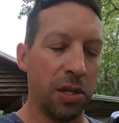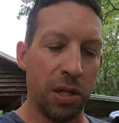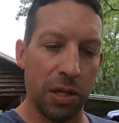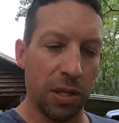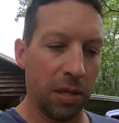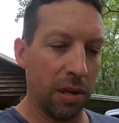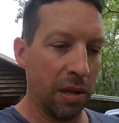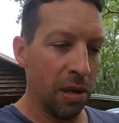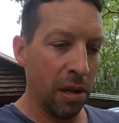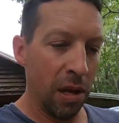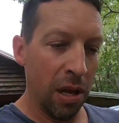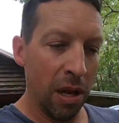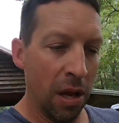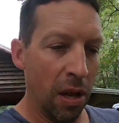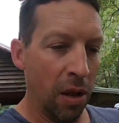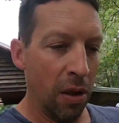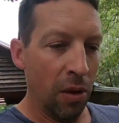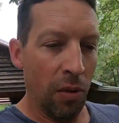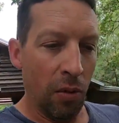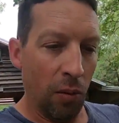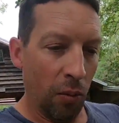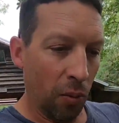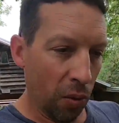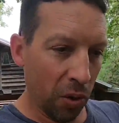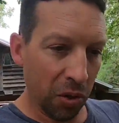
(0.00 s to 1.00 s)
Just
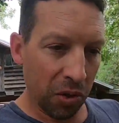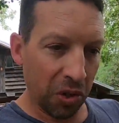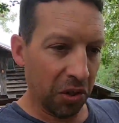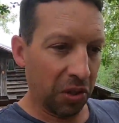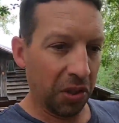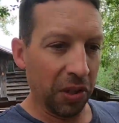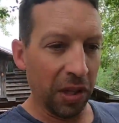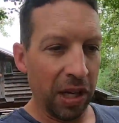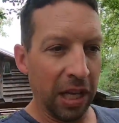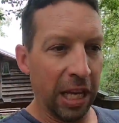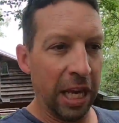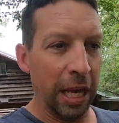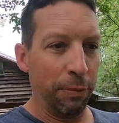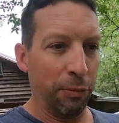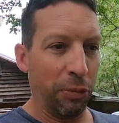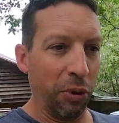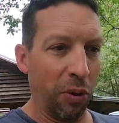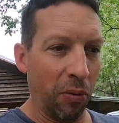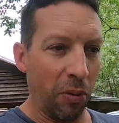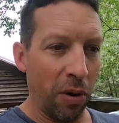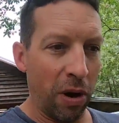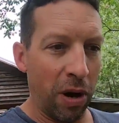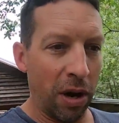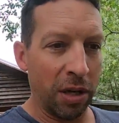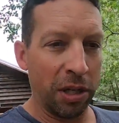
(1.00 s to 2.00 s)
we're just gonna keep the
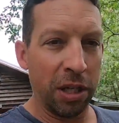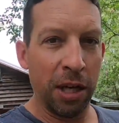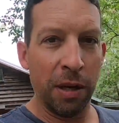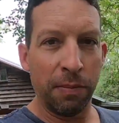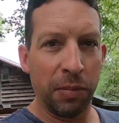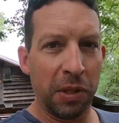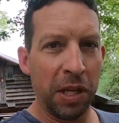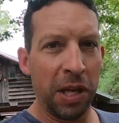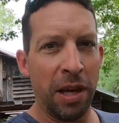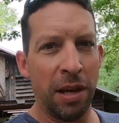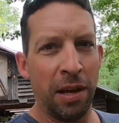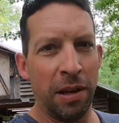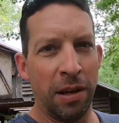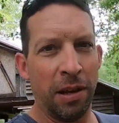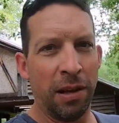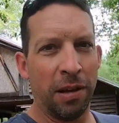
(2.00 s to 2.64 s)
garage empty.